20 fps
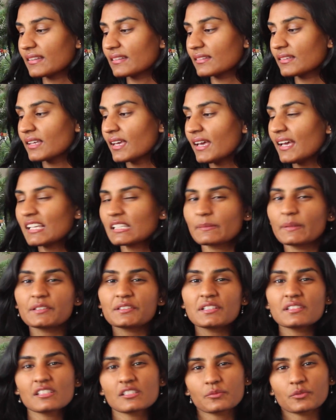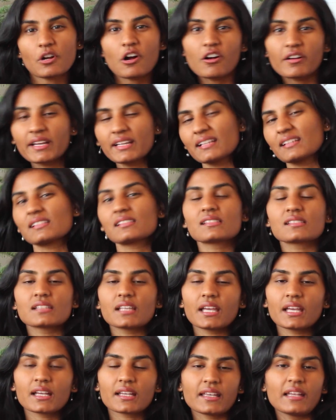and especially since we're all getting
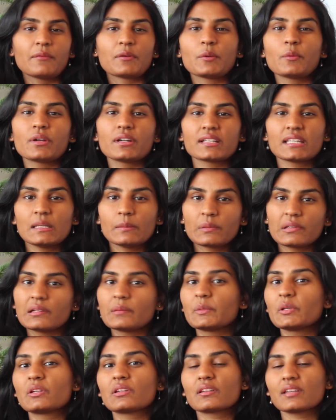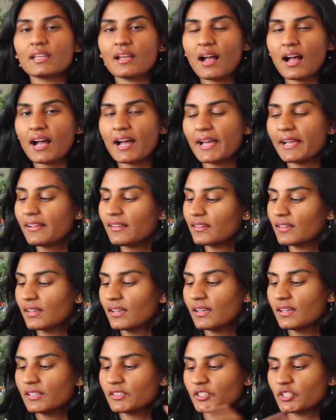sick and we want to keep our immunity high.
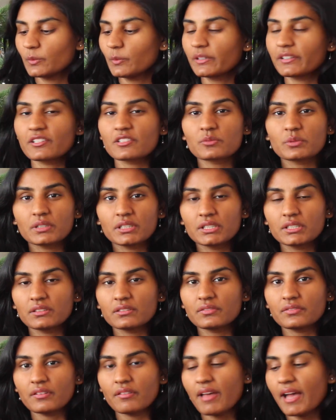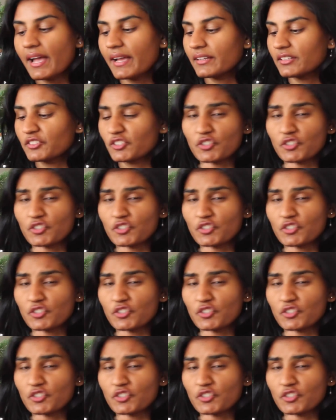Turmeric is really good for that.